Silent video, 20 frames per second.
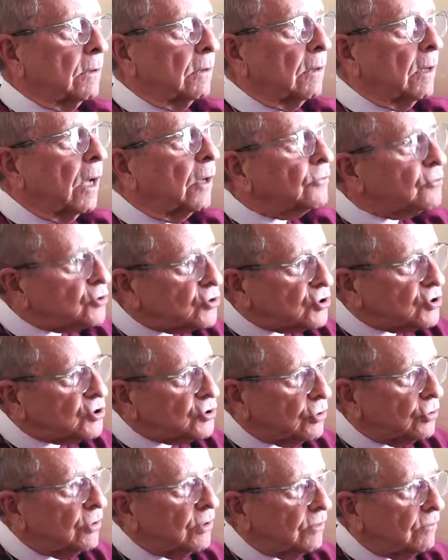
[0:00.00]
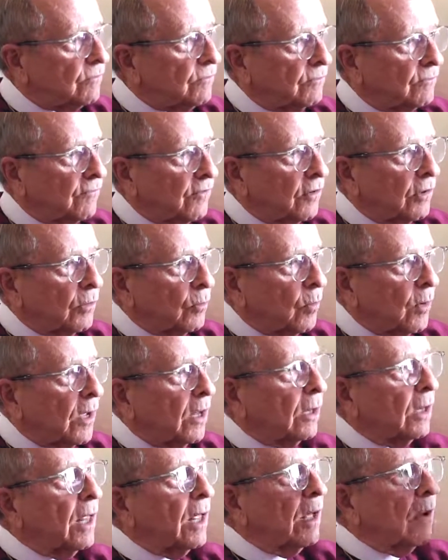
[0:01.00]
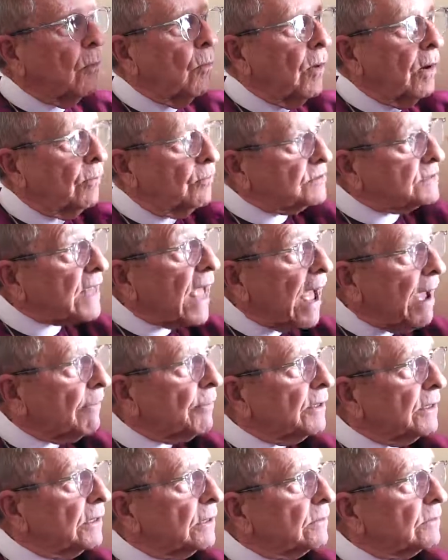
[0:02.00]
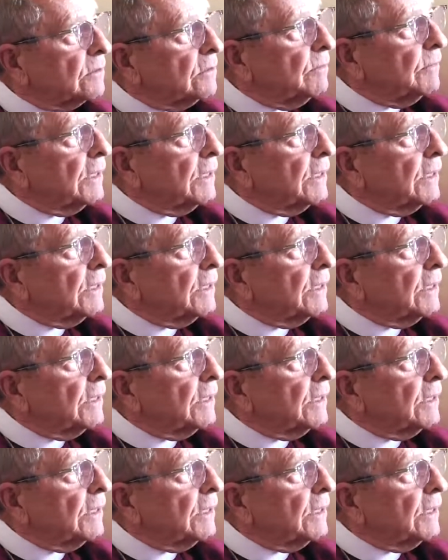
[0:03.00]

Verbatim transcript: understood very well what was happening to me